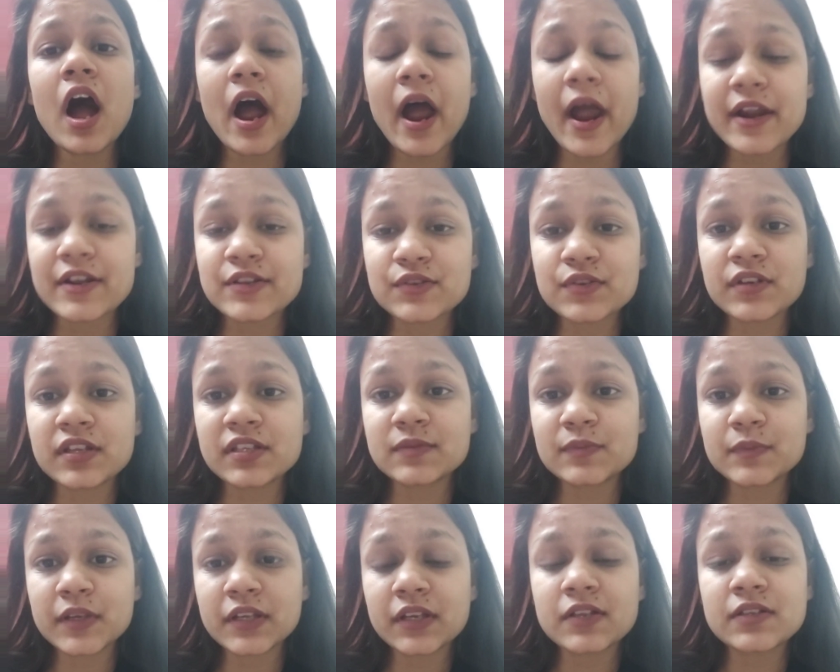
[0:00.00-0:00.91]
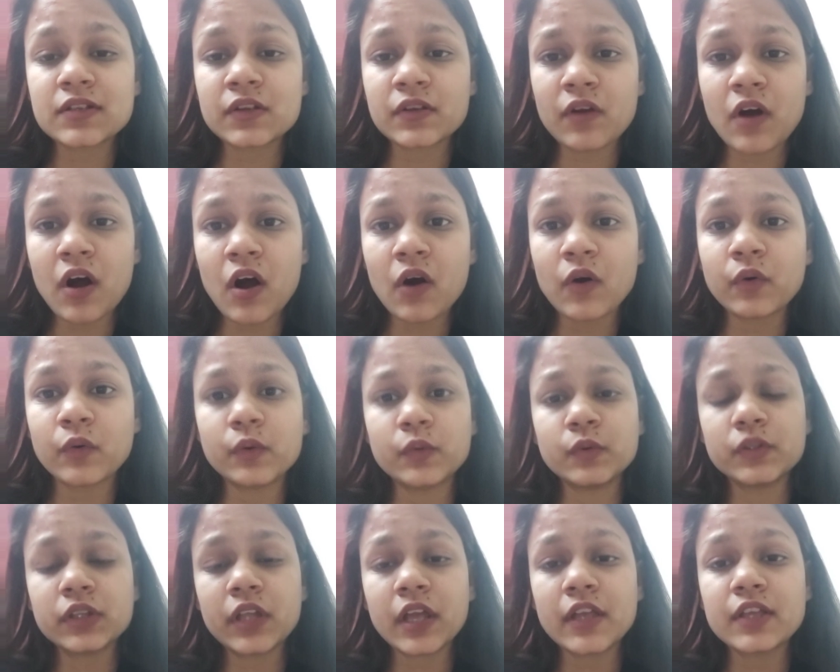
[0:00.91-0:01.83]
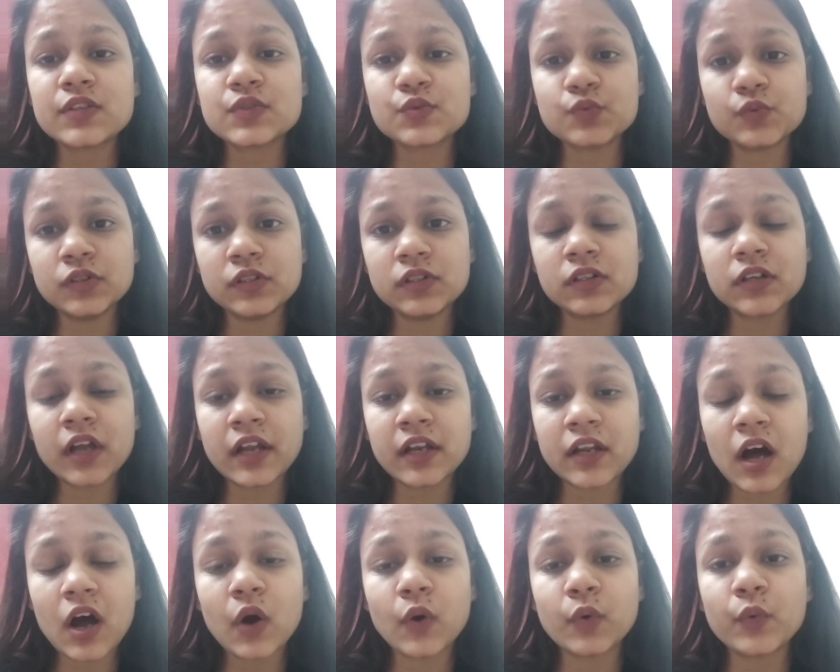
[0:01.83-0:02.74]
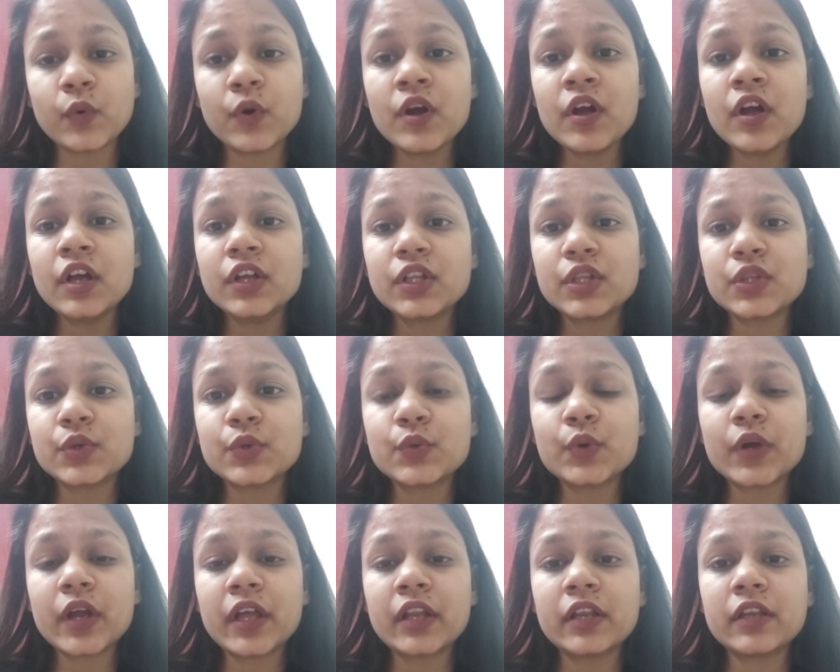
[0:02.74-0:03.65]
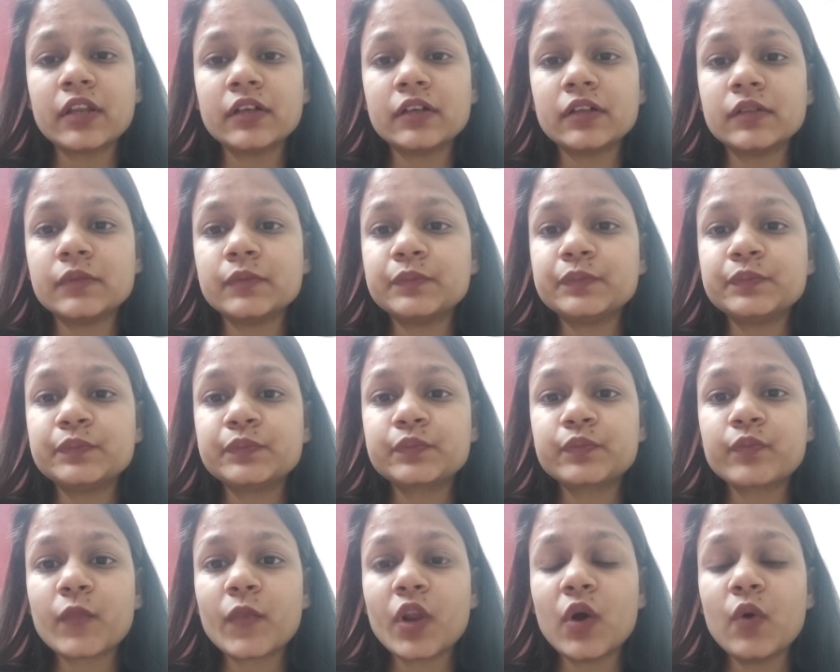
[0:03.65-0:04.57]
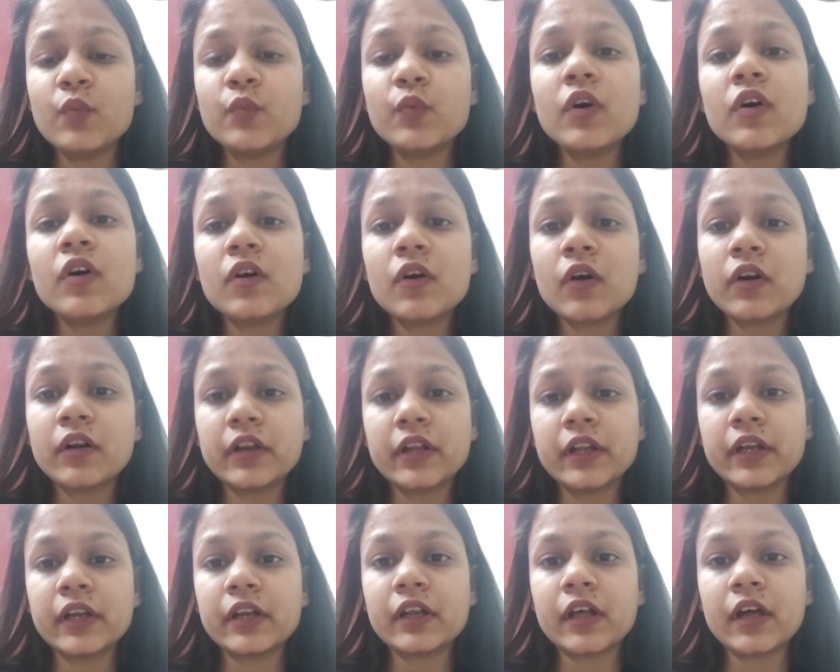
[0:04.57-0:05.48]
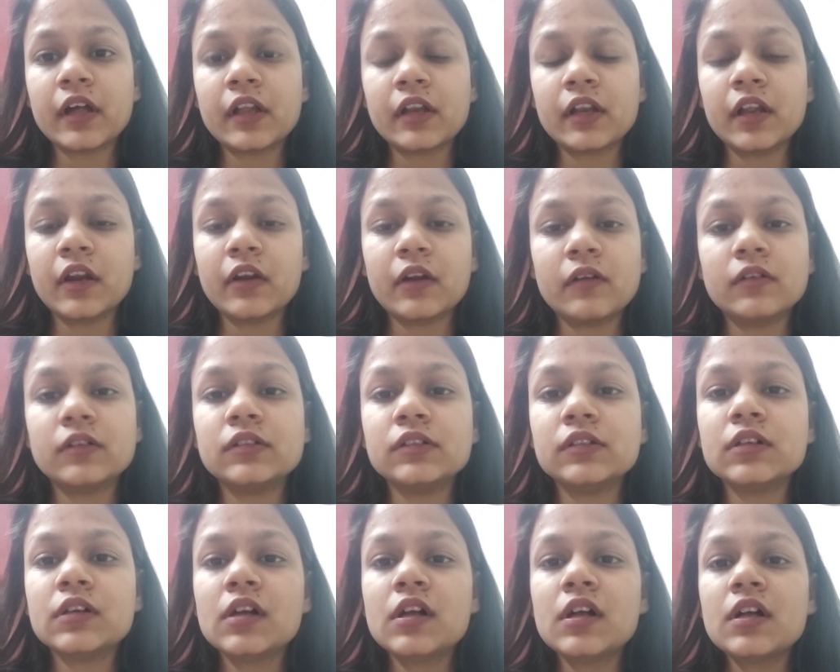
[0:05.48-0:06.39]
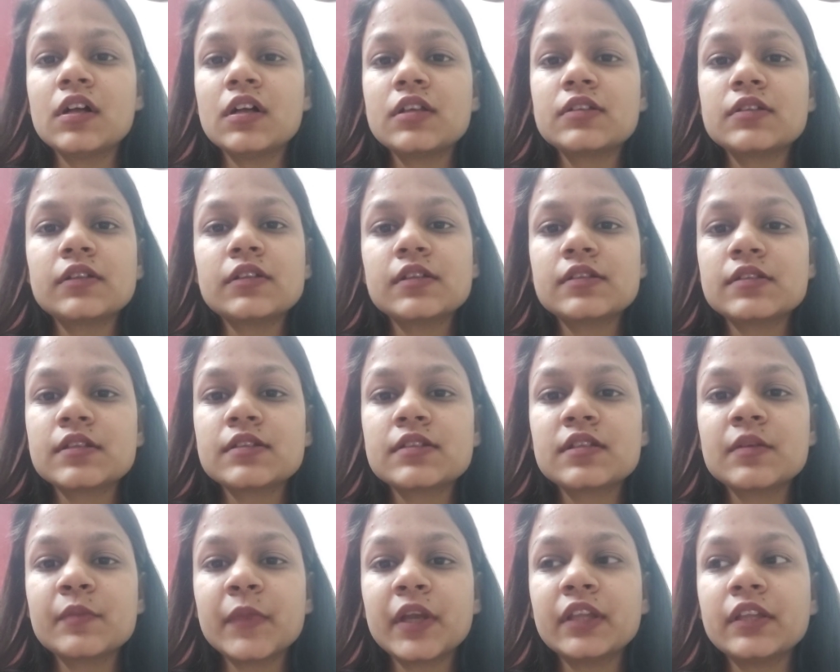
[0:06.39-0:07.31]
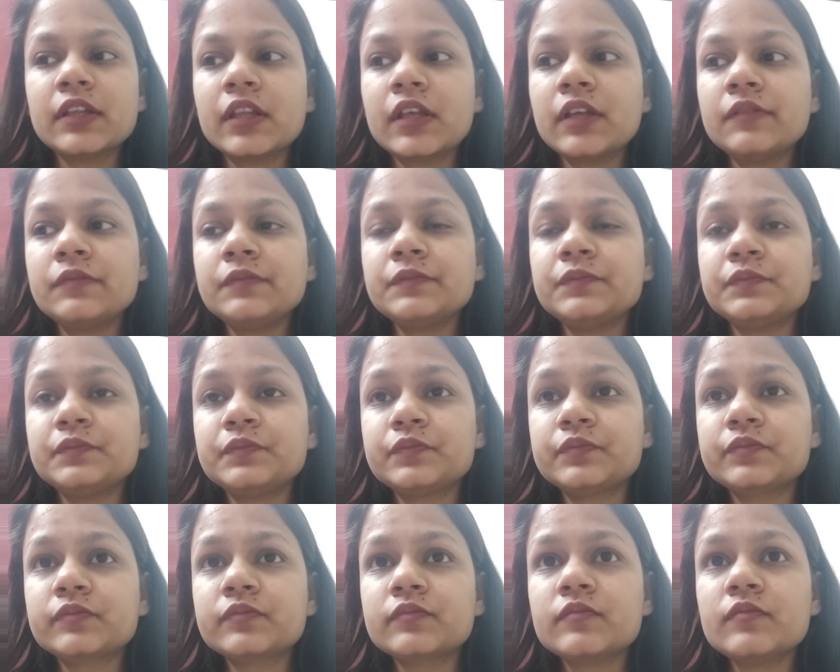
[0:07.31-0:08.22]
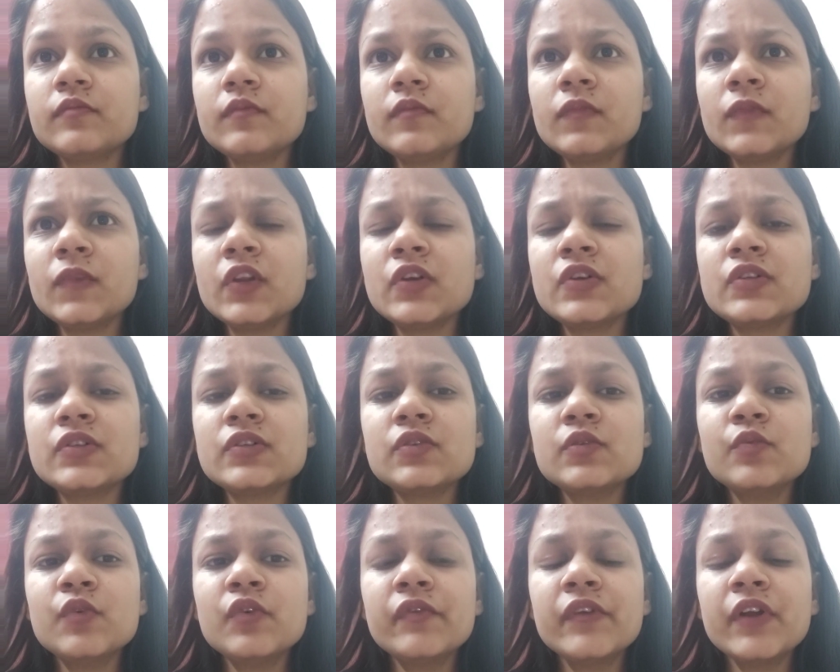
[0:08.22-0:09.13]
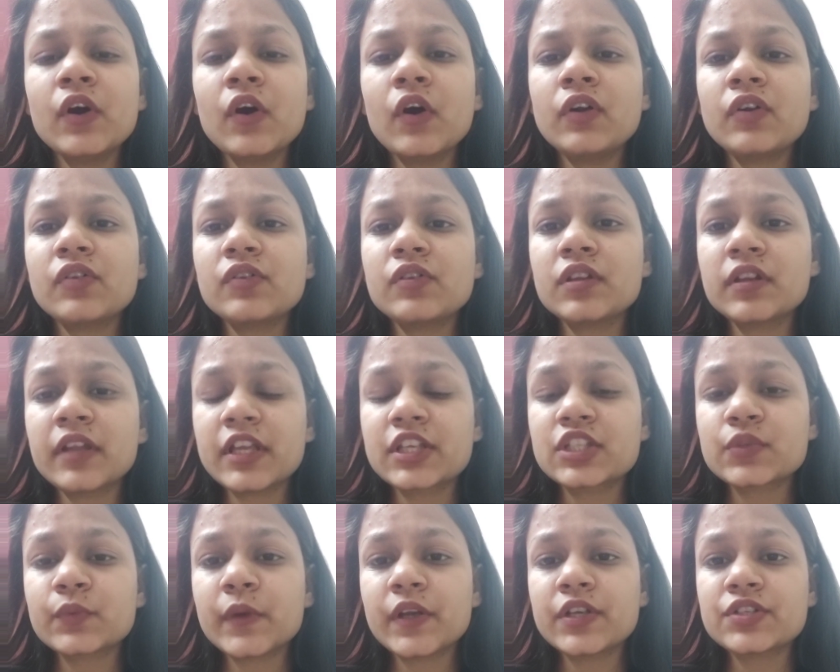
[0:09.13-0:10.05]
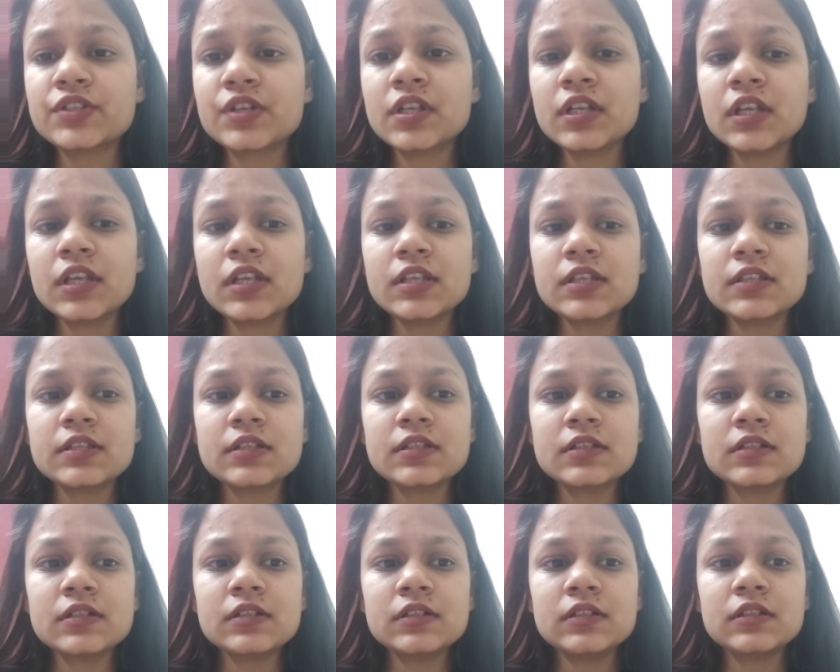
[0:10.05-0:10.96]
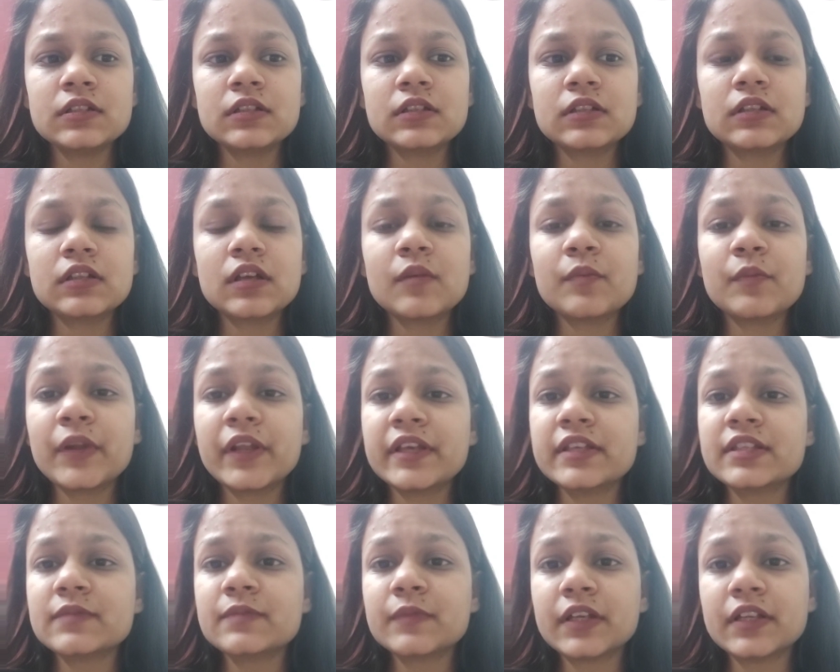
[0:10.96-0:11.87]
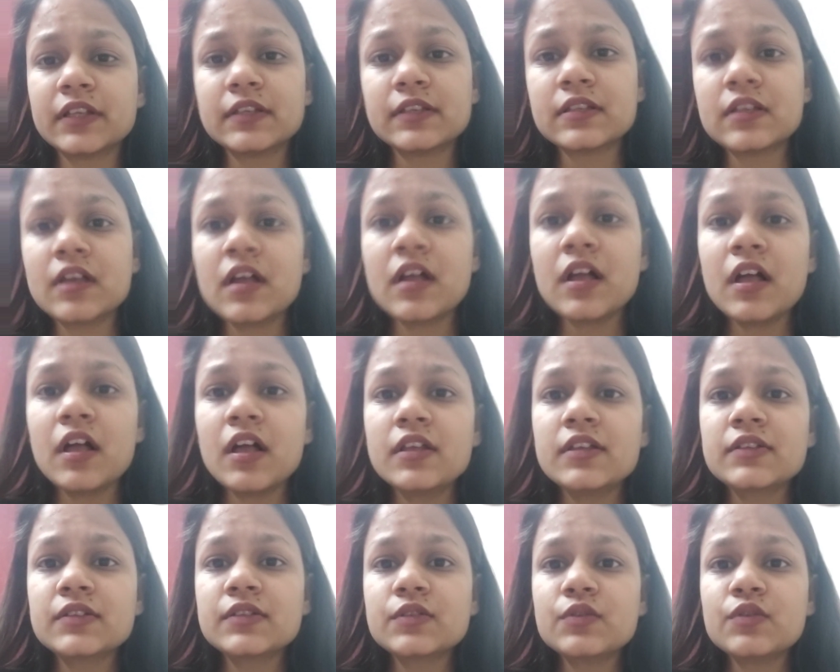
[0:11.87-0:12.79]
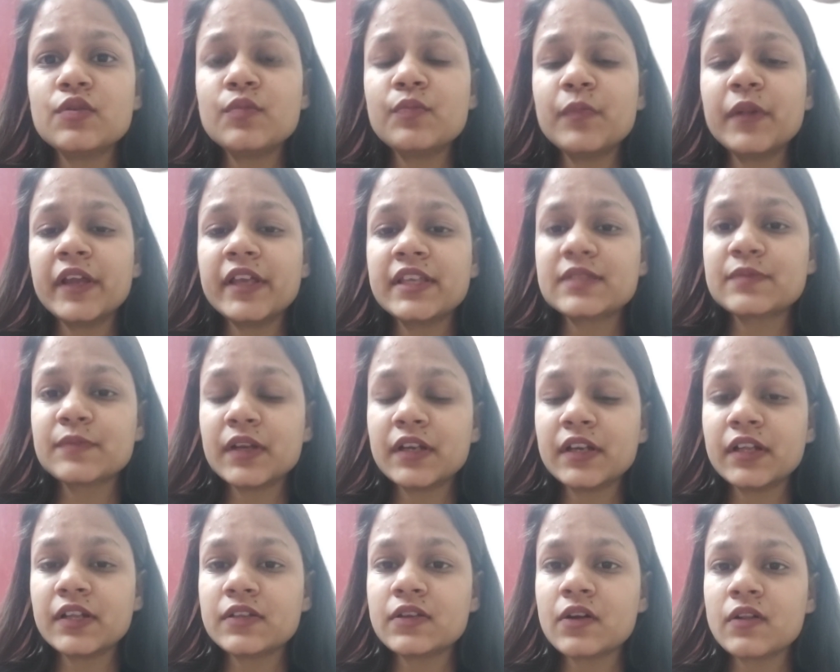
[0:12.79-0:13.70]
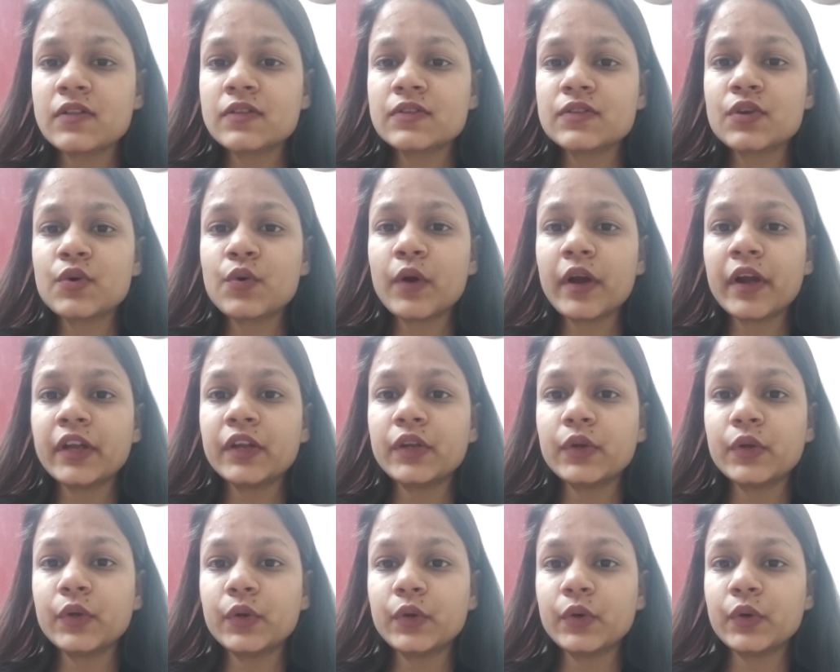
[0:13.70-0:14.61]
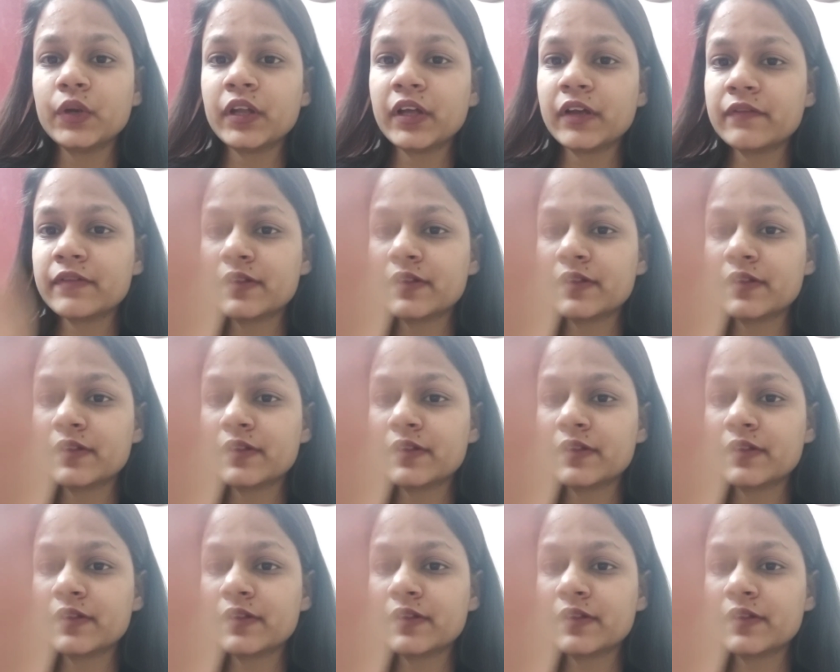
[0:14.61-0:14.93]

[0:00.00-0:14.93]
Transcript: hands-on experience on how things work and how you can work on data and all. So this is the main thing. So moving on to the next question is the placements. So placement is also quite good, I